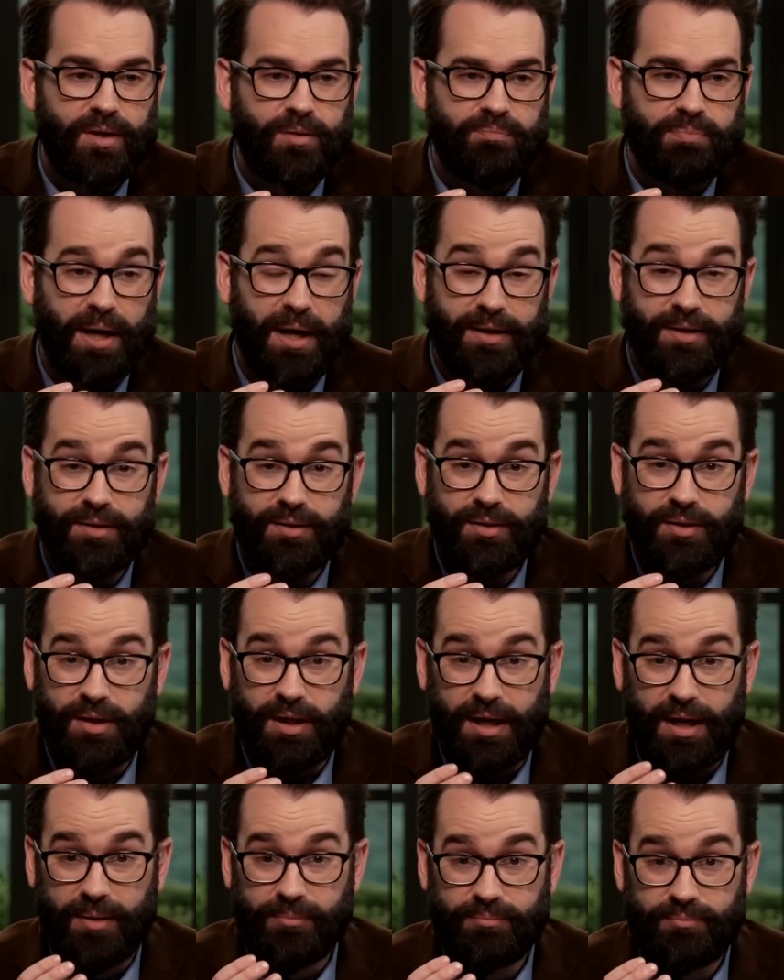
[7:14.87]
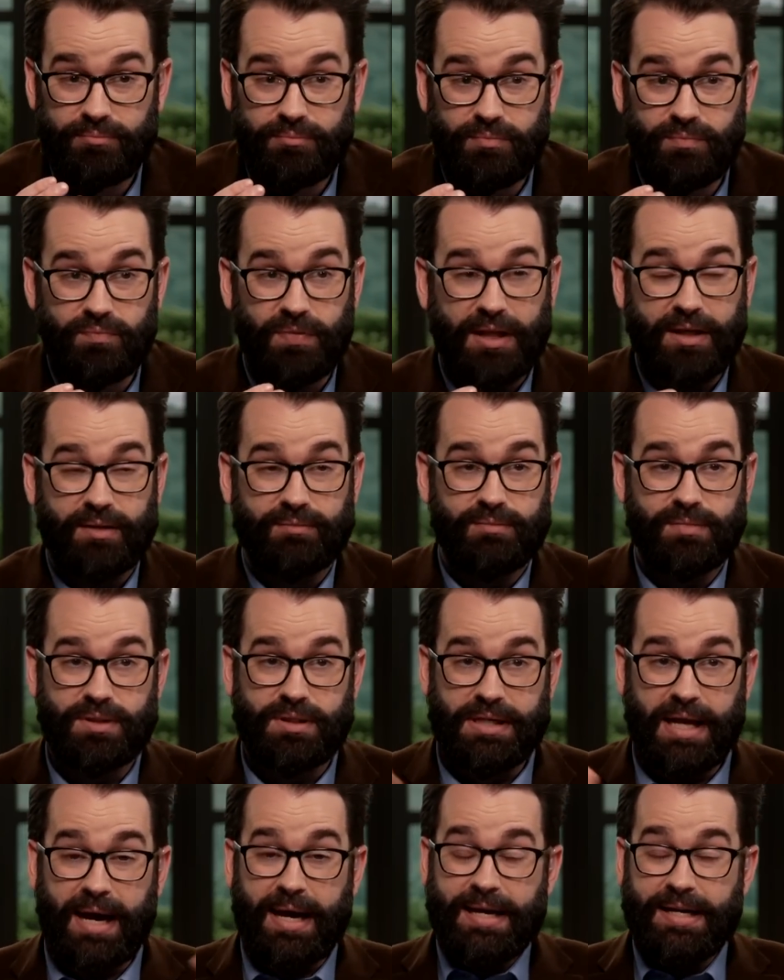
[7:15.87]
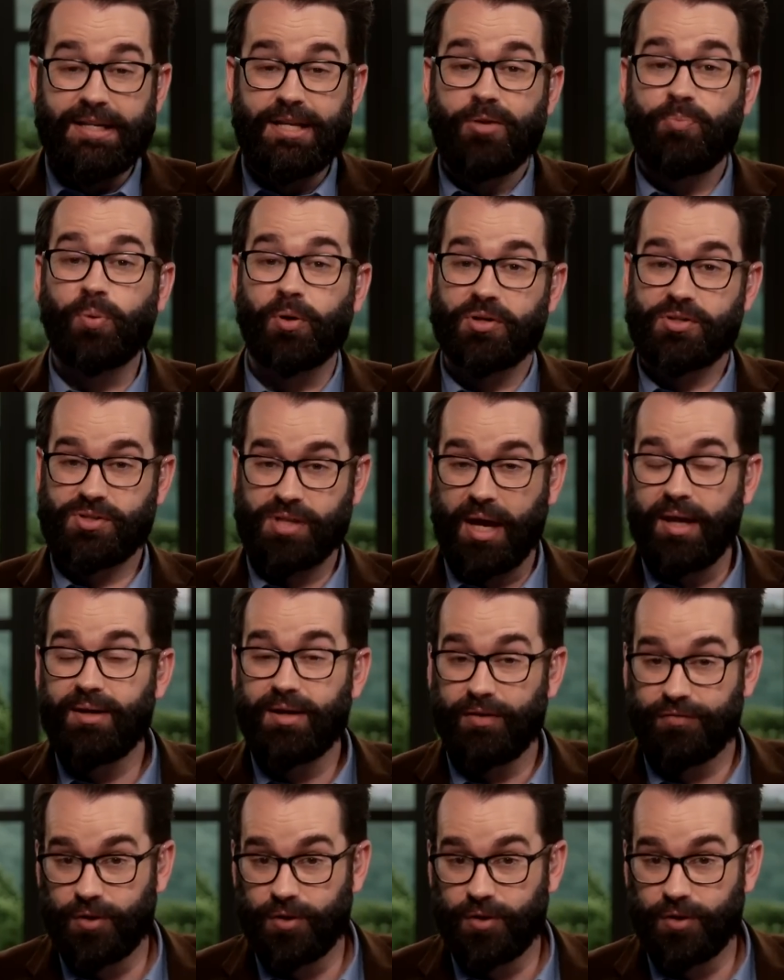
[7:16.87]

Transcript: But like 90%